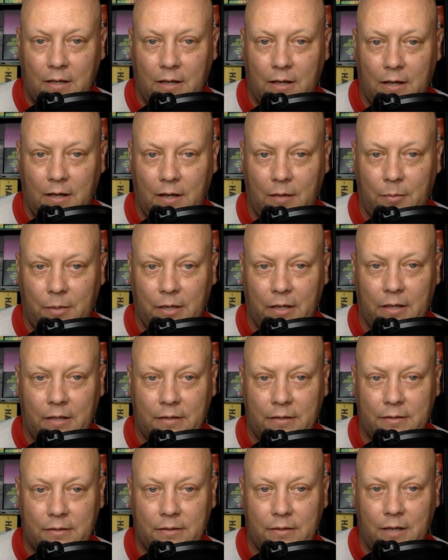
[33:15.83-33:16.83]
But it
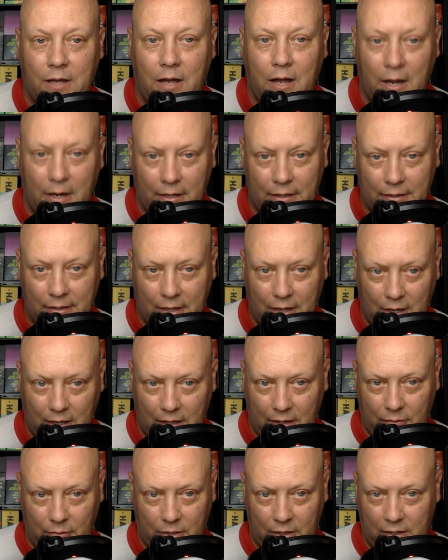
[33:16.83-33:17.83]
is highly,
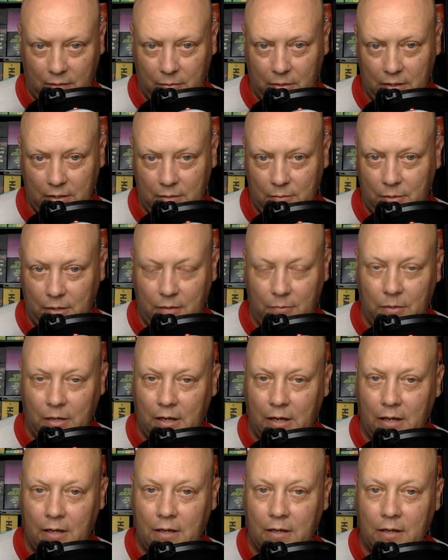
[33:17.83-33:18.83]
highly recommended by
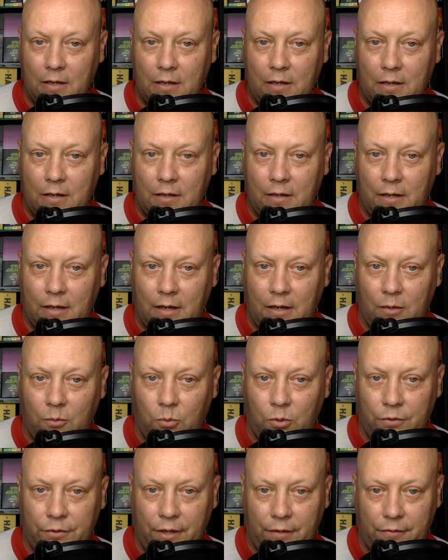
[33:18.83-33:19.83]
me and
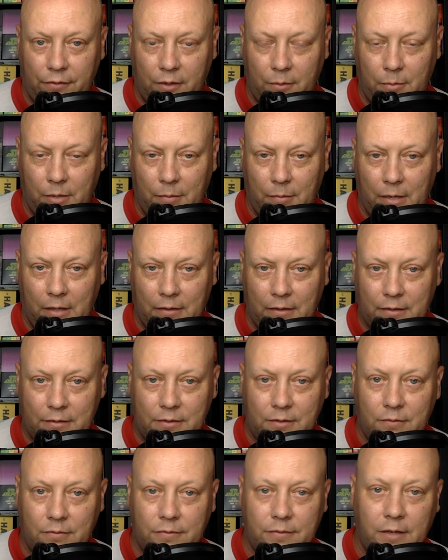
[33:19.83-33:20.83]
will definitely be in my
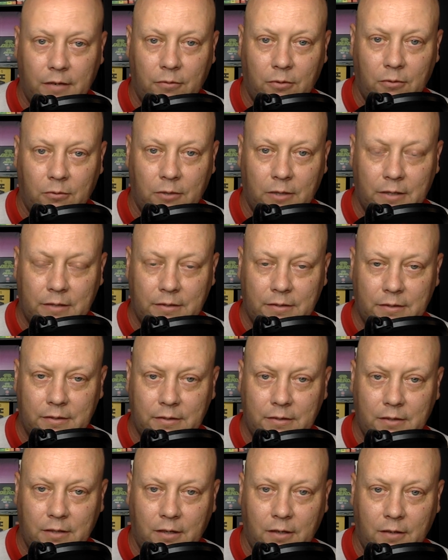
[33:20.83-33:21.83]
list of favorite
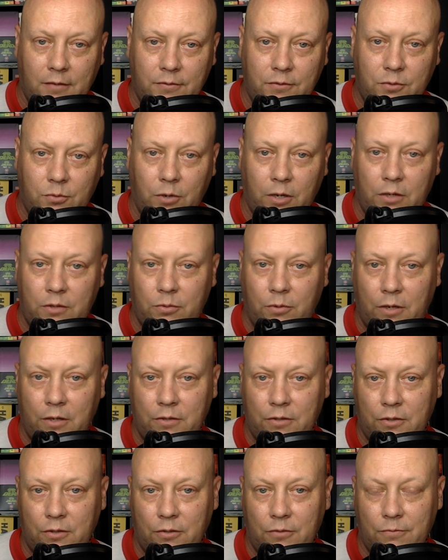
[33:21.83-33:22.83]
releases of
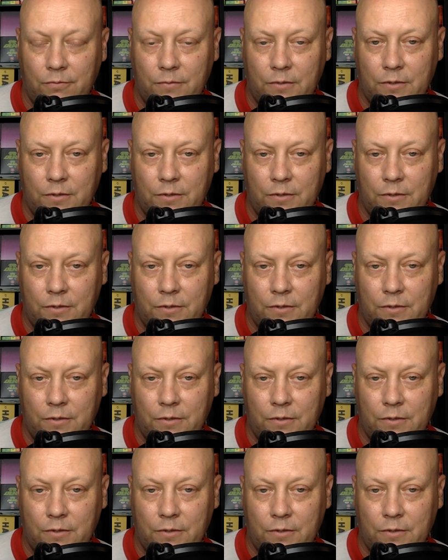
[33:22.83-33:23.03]
2022.